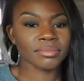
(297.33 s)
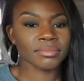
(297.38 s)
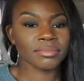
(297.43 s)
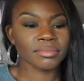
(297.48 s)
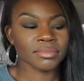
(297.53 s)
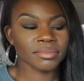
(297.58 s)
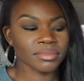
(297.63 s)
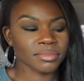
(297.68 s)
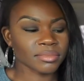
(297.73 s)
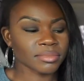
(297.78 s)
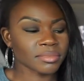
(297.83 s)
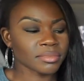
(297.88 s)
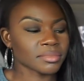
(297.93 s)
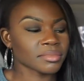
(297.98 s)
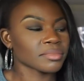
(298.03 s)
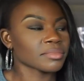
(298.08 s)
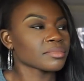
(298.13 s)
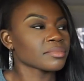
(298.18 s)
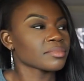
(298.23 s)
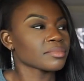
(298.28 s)

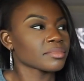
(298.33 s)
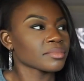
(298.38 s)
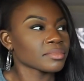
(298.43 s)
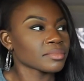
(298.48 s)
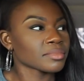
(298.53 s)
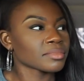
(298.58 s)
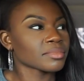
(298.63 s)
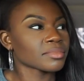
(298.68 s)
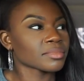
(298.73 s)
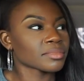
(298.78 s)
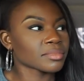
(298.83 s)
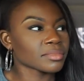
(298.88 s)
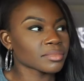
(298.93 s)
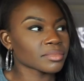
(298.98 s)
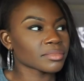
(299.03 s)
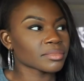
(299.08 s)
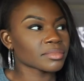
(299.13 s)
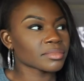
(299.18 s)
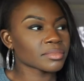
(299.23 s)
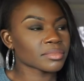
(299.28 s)

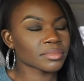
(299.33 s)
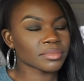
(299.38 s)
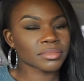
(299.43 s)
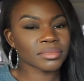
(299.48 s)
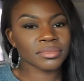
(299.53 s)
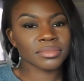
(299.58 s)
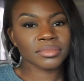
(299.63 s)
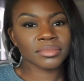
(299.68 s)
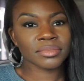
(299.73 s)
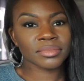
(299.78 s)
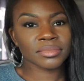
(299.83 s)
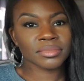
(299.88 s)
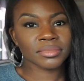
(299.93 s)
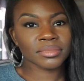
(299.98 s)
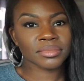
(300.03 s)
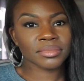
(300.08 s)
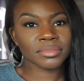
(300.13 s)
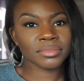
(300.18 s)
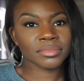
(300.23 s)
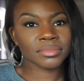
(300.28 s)

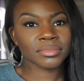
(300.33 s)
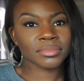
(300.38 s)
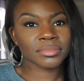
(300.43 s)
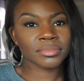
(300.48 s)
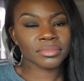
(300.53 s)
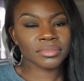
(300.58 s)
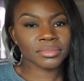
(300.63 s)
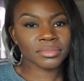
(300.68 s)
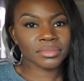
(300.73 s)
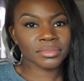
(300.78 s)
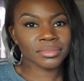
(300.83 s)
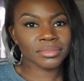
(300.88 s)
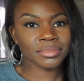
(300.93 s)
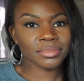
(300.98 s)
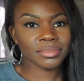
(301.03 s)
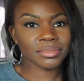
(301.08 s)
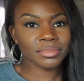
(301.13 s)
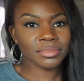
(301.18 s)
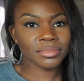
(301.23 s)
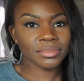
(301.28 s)

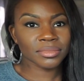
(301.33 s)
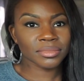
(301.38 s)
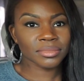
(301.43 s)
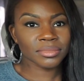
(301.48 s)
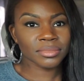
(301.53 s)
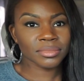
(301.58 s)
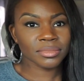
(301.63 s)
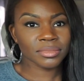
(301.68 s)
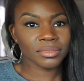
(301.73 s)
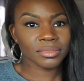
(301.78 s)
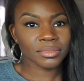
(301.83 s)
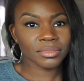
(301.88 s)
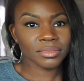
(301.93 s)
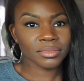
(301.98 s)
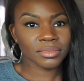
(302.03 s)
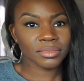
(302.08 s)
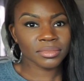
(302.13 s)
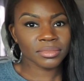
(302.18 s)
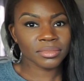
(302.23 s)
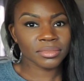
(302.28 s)

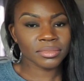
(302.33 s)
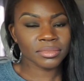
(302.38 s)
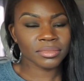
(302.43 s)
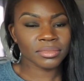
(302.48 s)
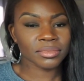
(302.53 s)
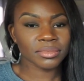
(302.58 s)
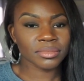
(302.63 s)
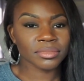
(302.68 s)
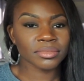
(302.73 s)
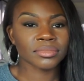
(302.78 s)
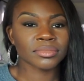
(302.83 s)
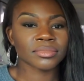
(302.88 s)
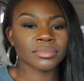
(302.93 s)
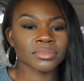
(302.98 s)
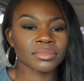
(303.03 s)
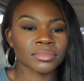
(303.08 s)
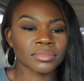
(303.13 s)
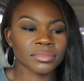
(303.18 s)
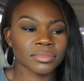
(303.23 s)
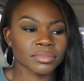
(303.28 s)

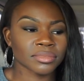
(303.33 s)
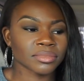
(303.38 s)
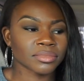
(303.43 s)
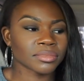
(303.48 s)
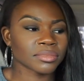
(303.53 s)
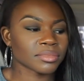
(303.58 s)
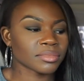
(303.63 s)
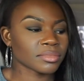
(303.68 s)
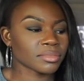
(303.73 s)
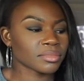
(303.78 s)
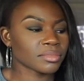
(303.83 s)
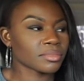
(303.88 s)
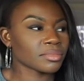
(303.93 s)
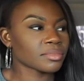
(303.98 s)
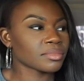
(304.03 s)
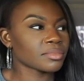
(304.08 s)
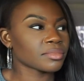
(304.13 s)
[no speech]